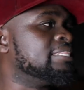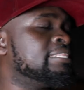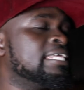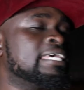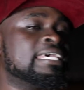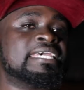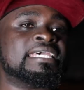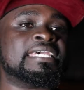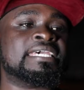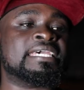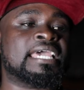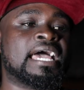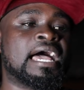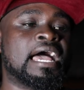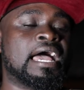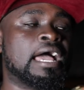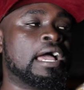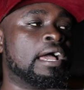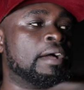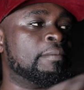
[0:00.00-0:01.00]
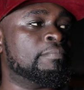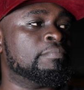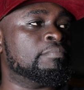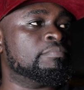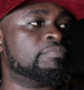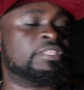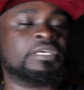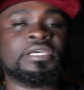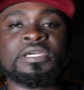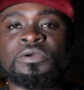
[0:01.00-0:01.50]
the
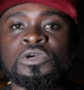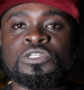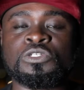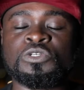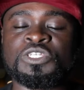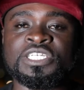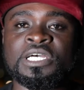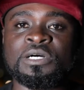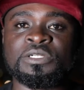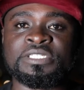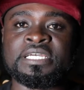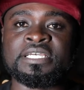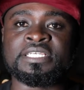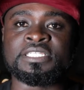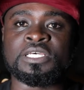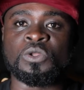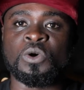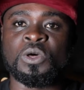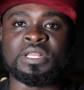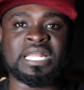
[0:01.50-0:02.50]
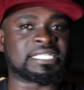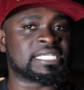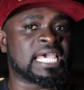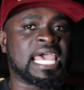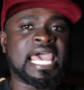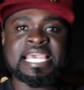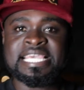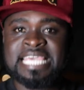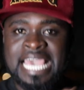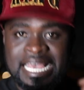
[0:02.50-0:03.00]
Kojo Sheldon's and all that.
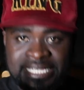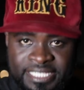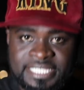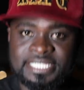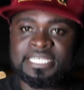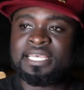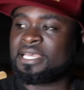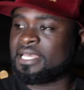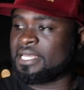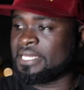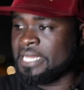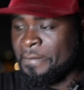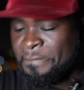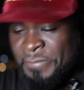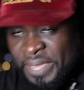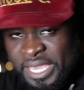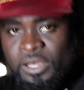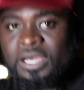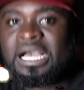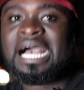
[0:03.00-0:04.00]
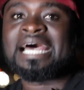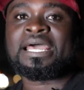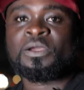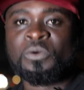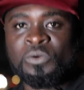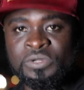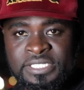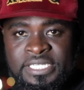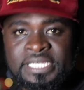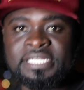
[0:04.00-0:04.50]
Yes, they pick other
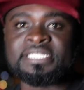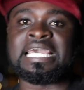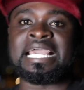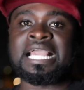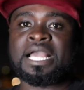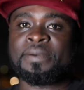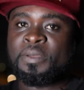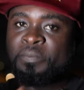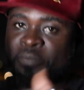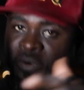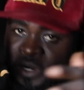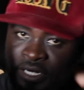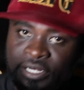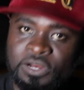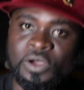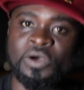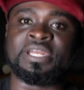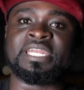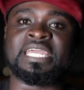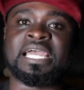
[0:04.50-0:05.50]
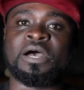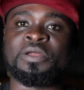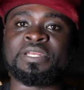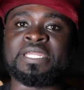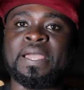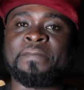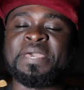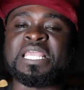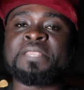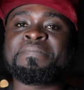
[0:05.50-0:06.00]
content and come and put it on their
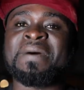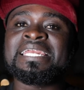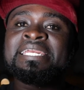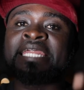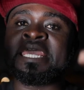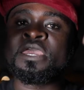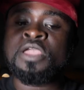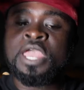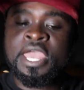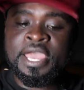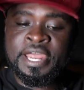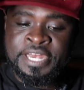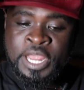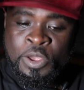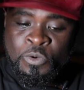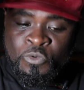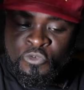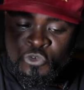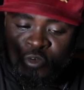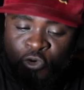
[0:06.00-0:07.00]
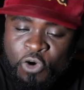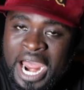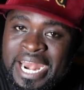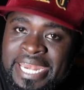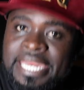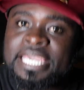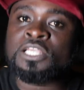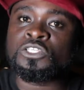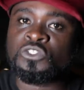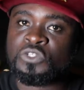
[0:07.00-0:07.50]
page, but they
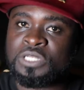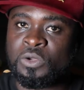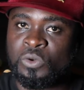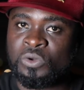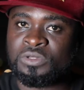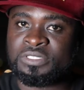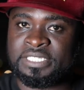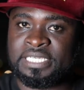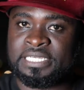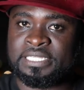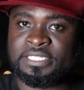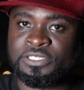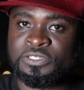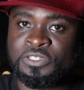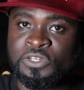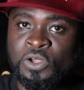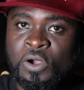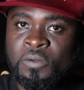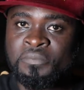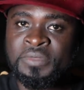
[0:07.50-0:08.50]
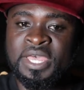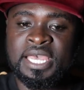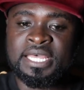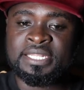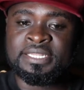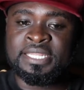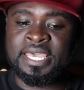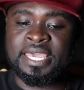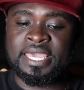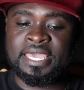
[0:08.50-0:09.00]
run into the content, you know?
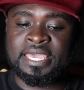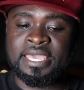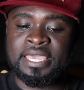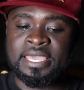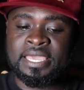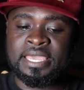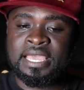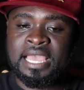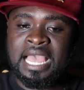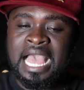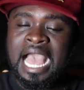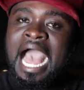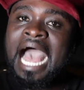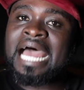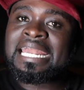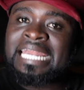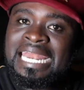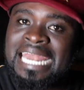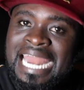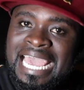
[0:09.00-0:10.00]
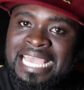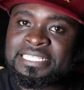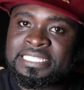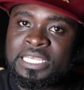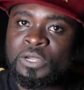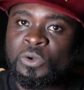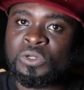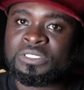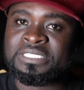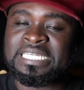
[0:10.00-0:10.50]
They analyze
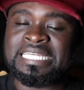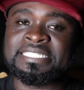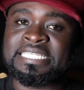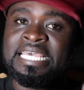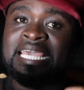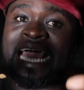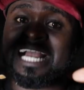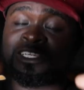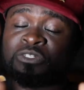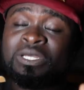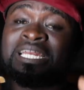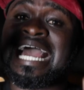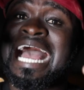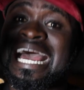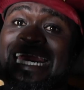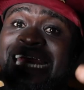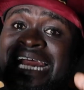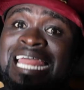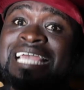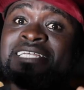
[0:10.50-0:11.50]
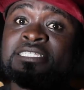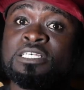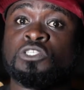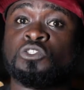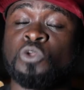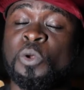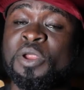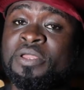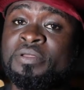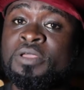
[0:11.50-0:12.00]
the content, they actually analyze the
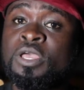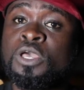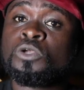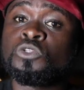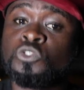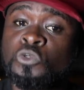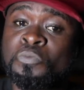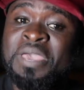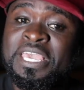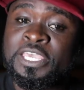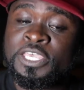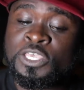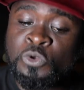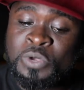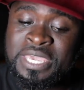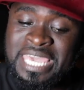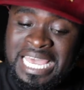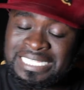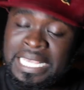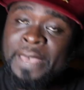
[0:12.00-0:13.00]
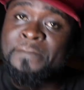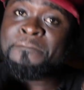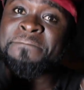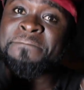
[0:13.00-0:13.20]
story to make you get a